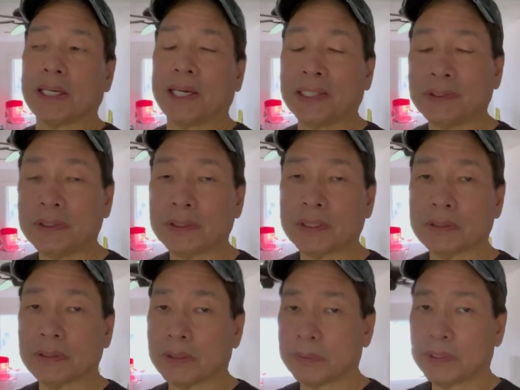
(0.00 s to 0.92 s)
and you
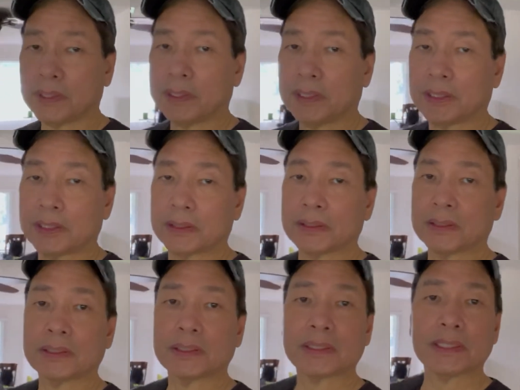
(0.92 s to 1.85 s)
can go in there
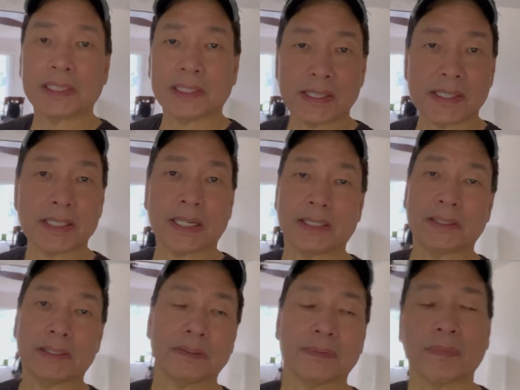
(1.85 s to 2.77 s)
and
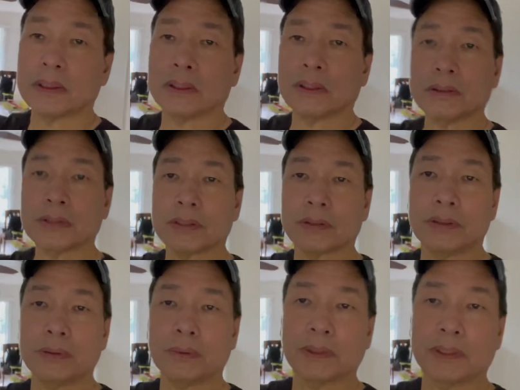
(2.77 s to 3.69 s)
sand it. Also,
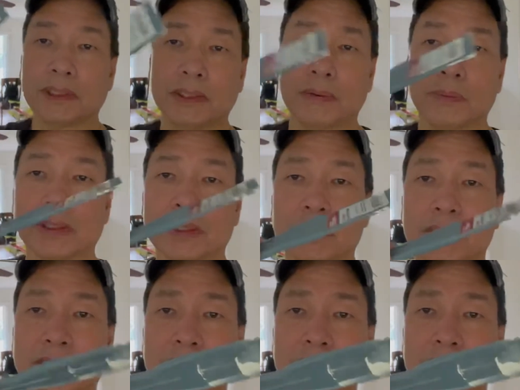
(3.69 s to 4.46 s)
you will need one of these